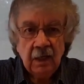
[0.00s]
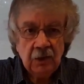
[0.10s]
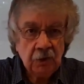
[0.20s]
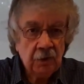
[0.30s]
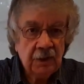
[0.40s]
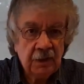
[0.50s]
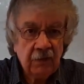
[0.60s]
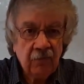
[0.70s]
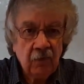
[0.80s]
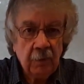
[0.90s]
Joyce is a
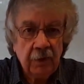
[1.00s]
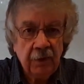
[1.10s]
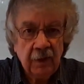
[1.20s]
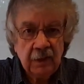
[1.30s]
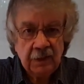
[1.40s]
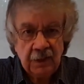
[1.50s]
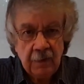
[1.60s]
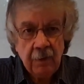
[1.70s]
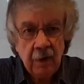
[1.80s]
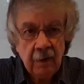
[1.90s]
former nurse and
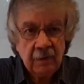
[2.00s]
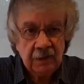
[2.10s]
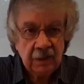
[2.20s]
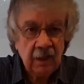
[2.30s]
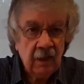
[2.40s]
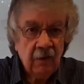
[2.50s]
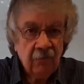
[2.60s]
Ibrahim is a